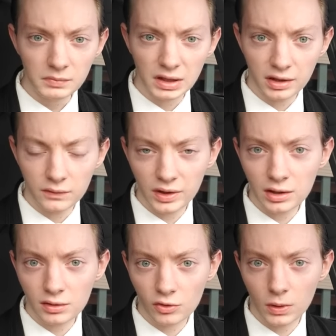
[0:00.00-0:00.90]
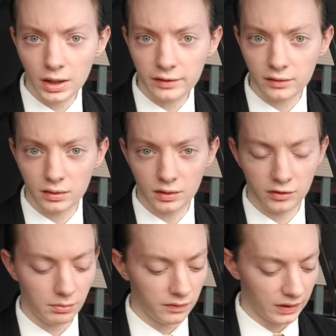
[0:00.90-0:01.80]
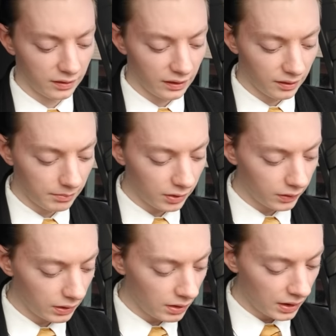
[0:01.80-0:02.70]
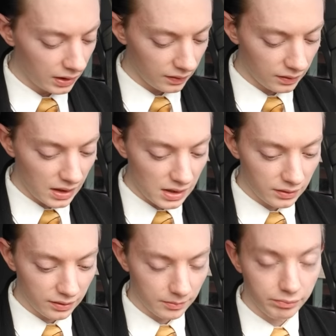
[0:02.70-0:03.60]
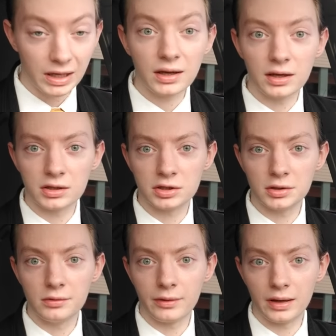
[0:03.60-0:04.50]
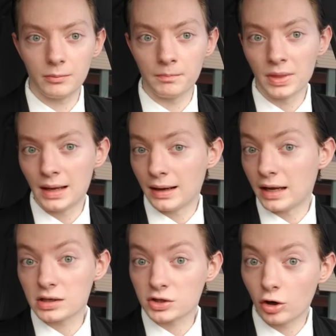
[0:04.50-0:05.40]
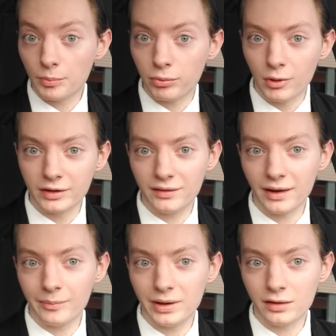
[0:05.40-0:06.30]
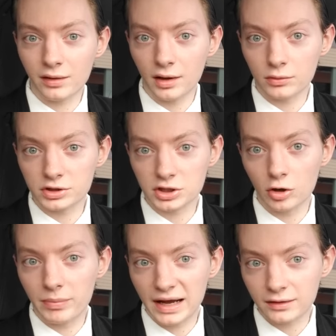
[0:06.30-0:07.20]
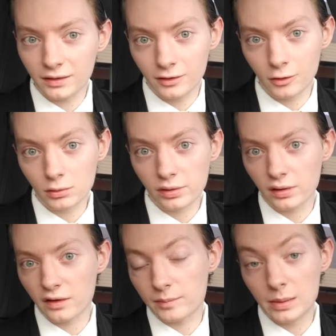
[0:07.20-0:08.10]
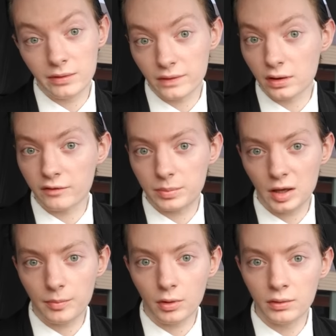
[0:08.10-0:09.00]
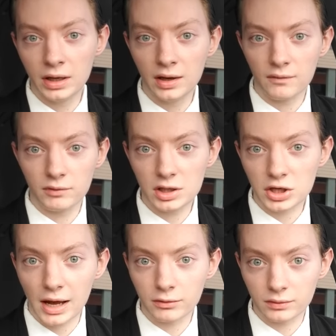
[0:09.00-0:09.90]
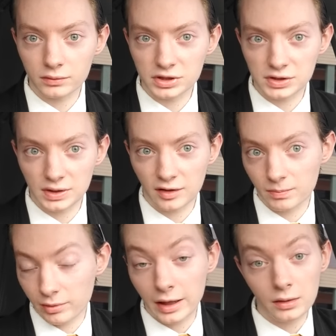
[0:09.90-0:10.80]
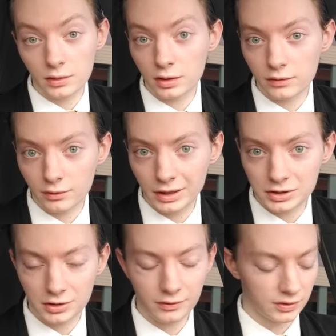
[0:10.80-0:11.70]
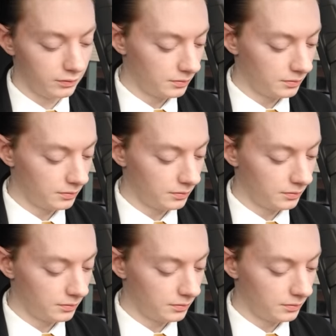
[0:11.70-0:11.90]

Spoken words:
convenience-wise and in terms of accessibility, that is a big issue, and I just hope one day Pizza Hut will just go back to the old stuff. Maybe if enough people reach out and just explain, you know, their issues,